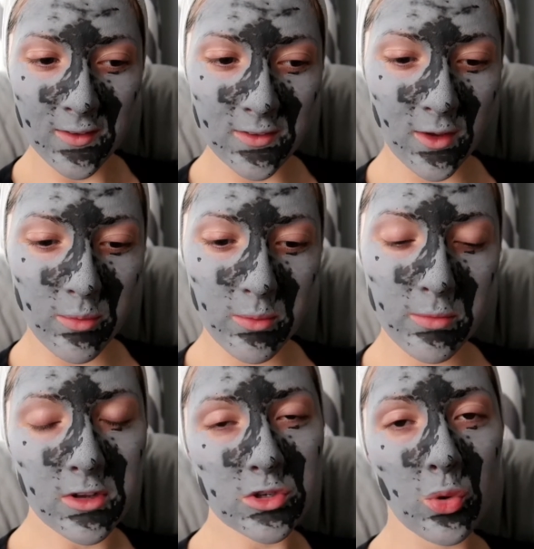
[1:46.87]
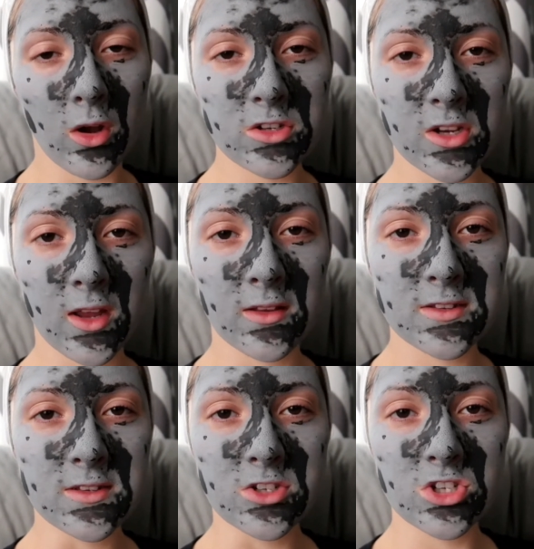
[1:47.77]
So I've been binge-watching
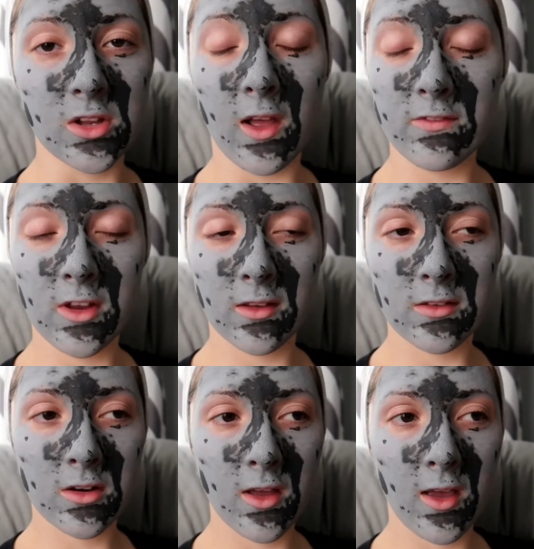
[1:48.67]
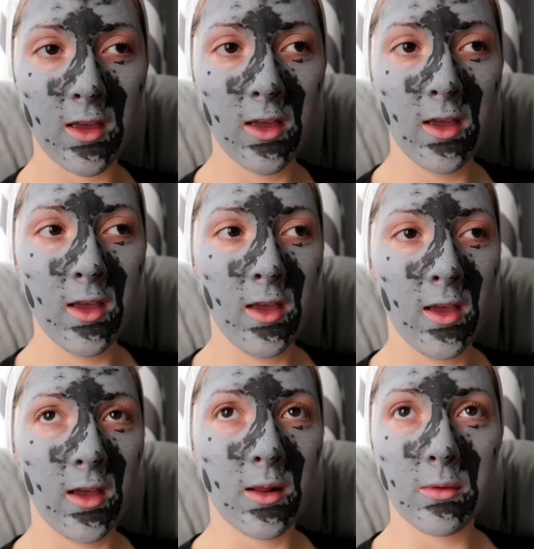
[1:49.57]
it since she left yesterday,
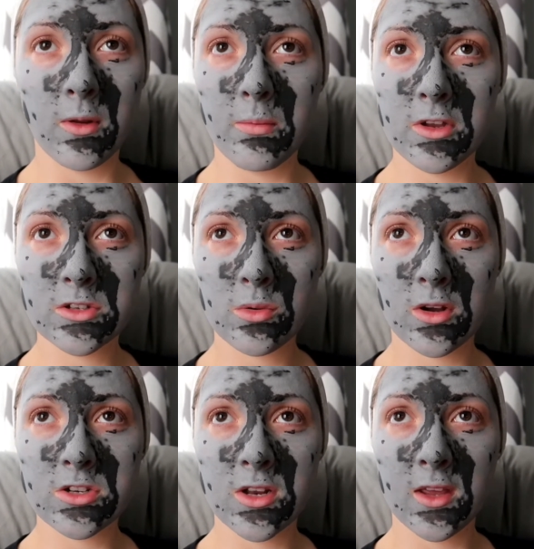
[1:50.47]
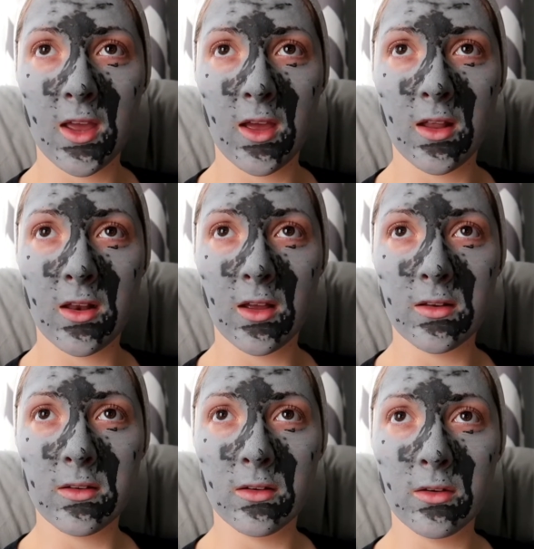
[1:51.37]
and I'm going to binge-watch it again
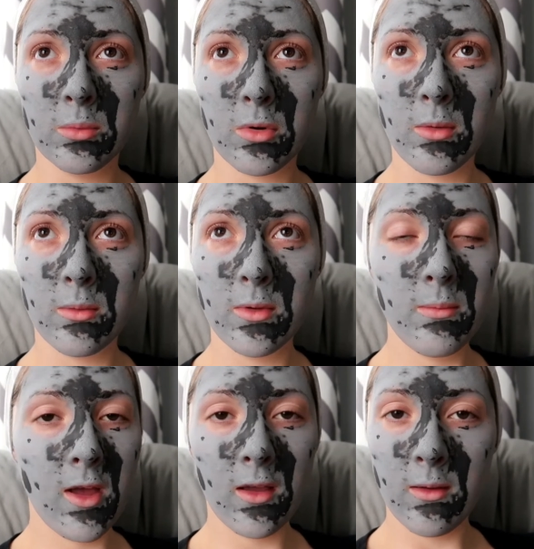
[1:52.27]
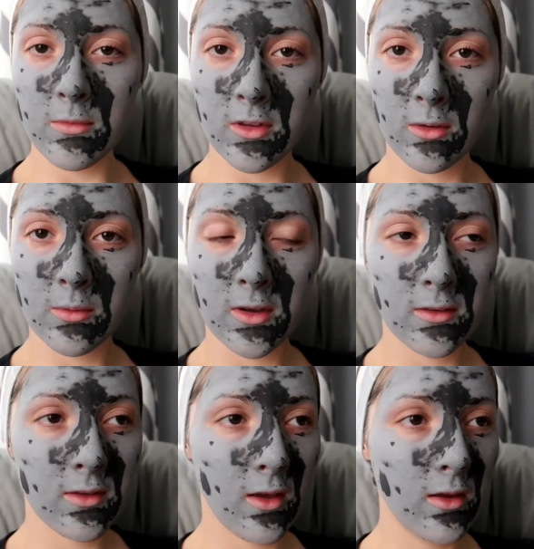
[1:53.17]
until probably Matt comes home,
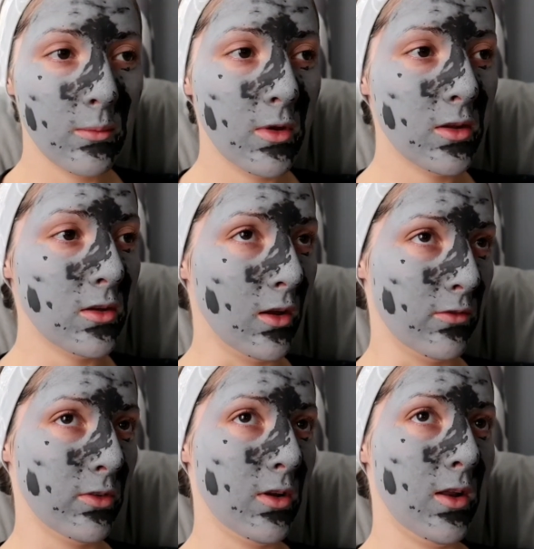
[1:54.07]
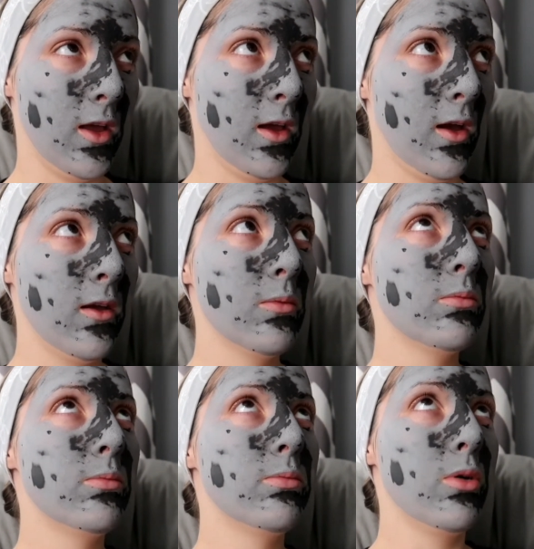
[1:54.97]
because I am done for today. I
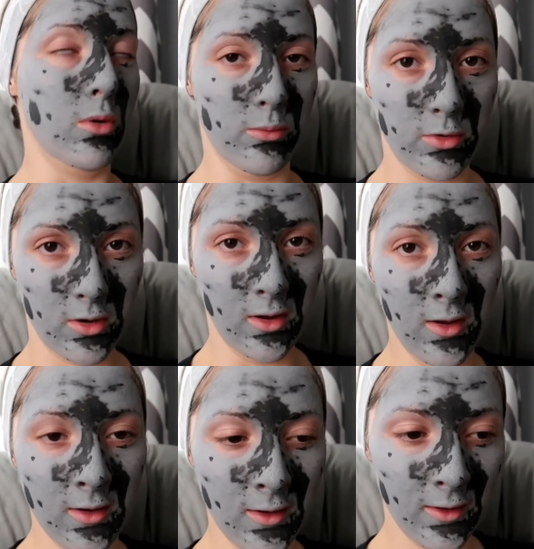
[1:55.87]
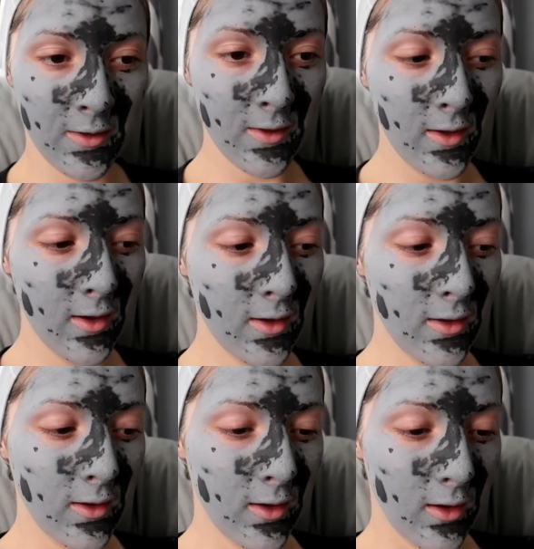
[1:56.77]
am pooped.
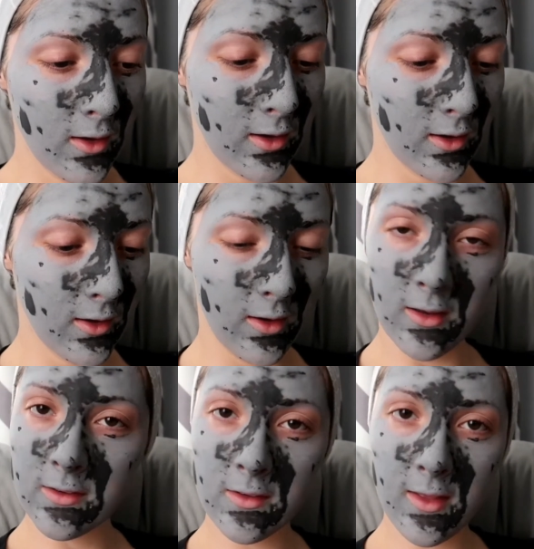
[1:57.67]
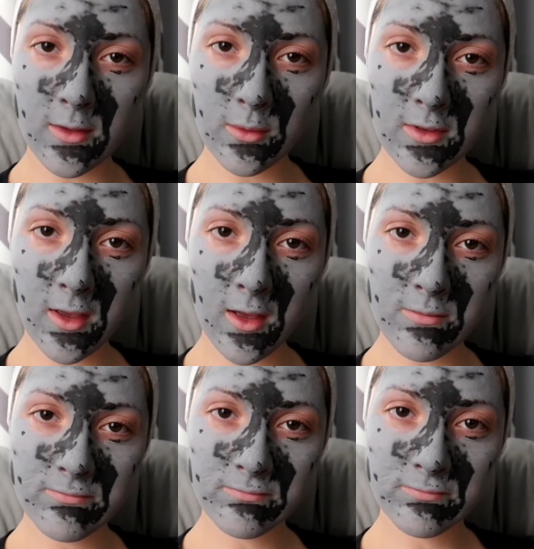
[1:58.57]
So that's what's
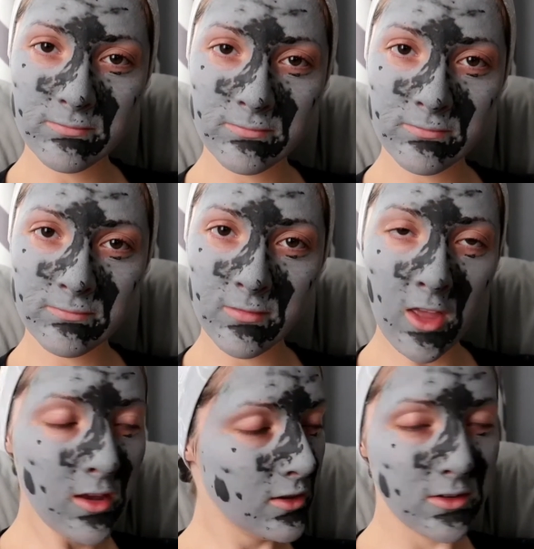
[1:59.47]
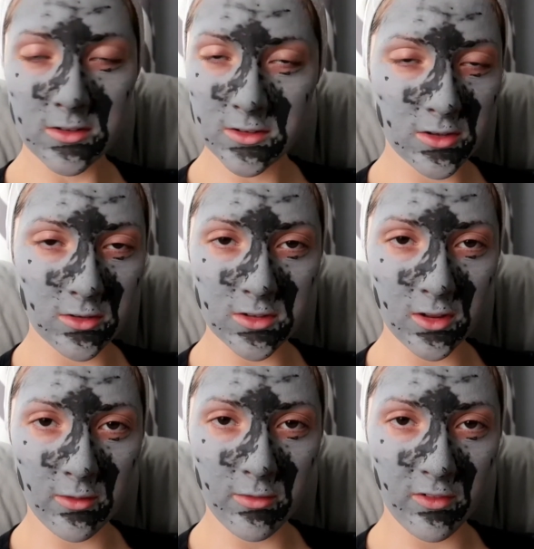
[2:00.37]
up. Don't
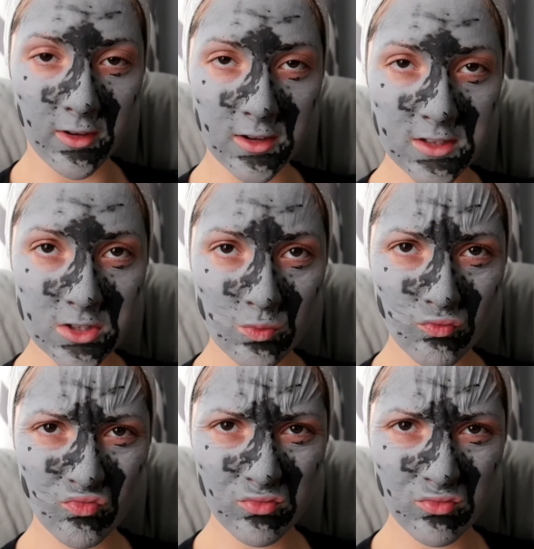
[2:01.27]
you love my face?